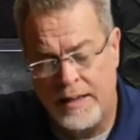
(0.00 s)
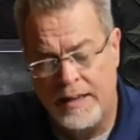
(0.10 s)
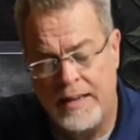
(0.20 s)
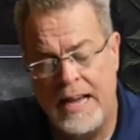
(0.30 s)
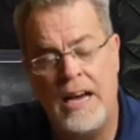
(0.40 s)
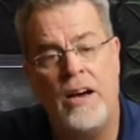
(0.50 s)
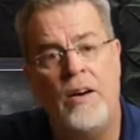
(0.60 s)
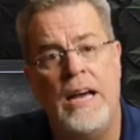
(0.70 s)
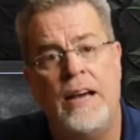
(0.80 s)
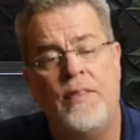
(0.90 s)
now
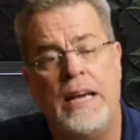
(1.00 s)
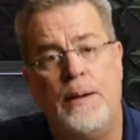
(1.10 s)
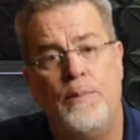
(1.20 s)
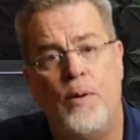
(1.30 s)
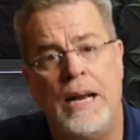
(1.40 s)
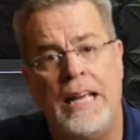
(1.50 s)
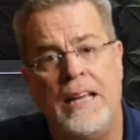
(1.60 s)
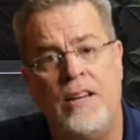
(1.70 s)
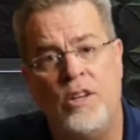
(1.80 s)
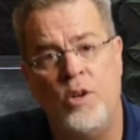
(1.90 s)
have a
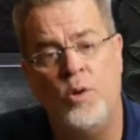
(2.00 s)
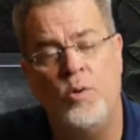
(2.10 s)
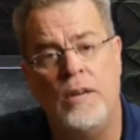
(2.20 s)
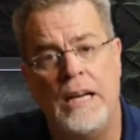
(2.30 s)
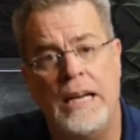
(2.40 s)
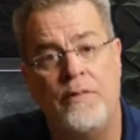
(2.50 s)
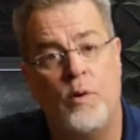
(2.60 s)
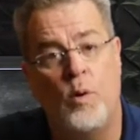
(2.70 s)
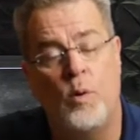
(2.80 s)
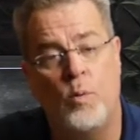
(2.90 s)
brand new life
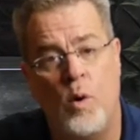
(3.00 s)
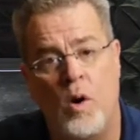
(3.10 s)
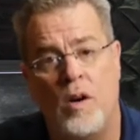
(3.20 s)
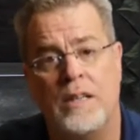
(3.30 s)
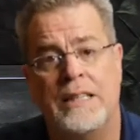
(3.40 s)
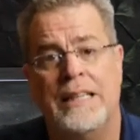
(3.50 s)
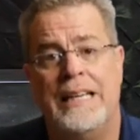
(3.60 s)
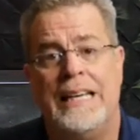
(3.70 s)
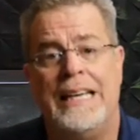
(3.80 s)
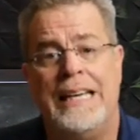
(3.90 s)
or walk
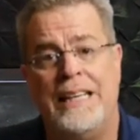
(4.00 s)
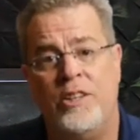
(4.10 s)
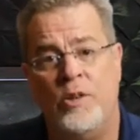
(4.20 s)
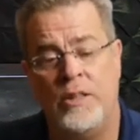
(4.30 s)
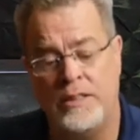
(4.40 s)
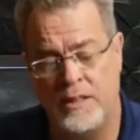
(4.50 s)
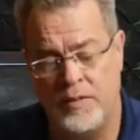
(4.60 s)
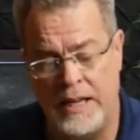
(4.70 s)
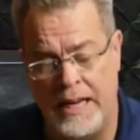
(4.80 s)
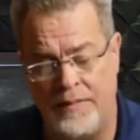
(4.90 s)
in newness of
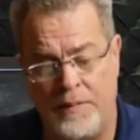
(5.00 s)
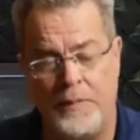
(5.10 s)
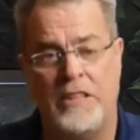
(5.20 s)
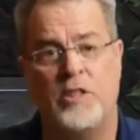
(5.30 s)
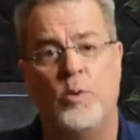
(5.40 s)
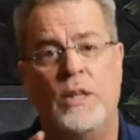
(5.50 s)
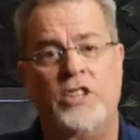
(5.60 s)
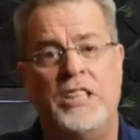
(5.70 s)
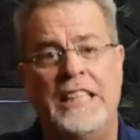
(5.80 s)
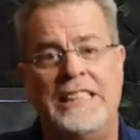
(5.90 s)
life. So
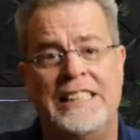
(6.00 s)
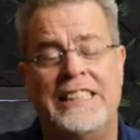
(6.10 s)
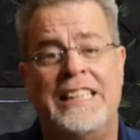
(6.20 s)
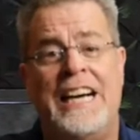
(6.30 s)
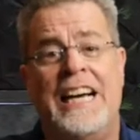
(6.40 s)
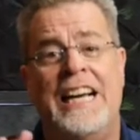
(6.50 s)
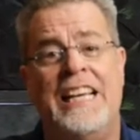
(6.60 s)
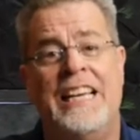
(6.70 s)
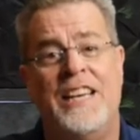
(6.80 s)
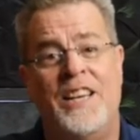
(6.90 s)
when Jesus
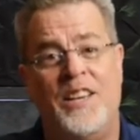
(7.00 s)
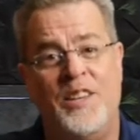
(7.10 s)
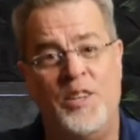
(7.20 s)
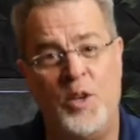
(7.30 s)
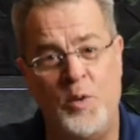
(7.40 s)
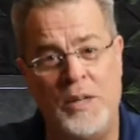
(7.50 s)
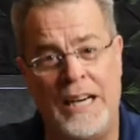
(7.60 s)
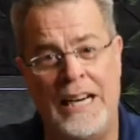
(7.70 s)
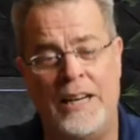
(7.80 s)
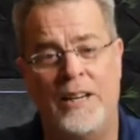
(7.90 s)
died, you
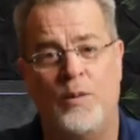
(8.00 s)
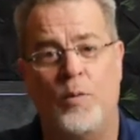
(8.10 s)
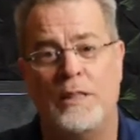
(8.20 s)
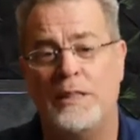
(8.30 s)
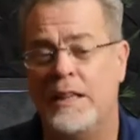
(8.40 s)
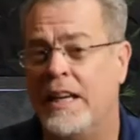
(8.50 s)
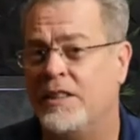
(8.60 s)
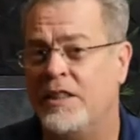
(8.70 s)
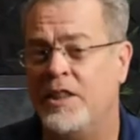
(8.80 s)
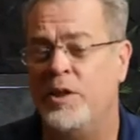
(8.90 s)
died. What's the
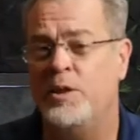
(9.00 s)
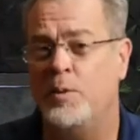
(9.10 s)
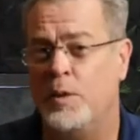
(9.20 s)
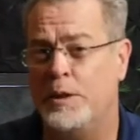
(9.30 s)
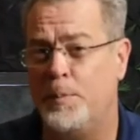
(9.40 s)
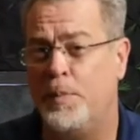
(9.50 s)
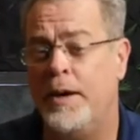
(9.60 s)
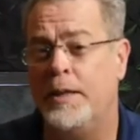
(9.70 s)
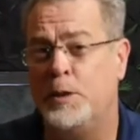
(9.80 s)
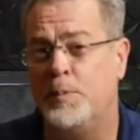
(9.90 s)
execution? What's the
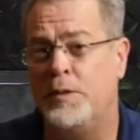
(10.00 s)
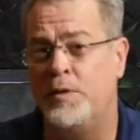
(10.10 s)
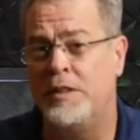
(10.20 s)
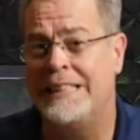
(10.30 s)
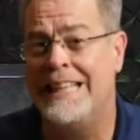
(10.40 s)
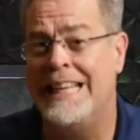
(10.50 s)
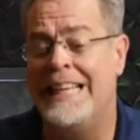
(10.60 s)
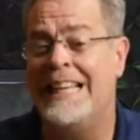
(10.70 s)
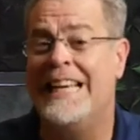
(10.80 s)
punishment for sin?